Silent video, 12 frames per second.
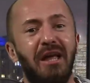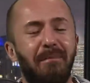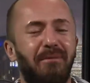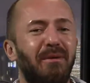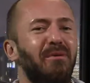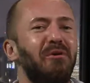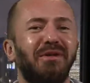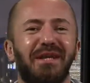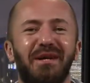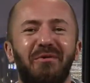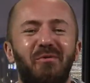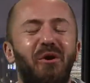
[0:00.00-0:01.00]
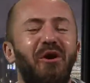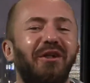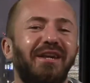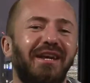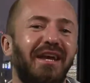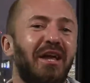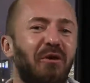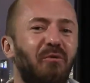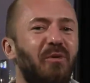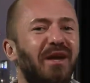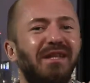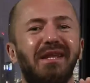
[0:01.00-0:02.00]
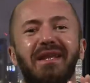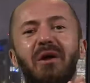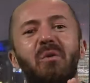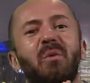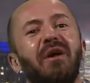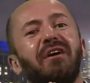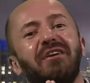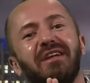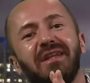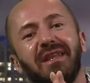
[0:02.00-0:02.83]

promotes equality, raises awareness,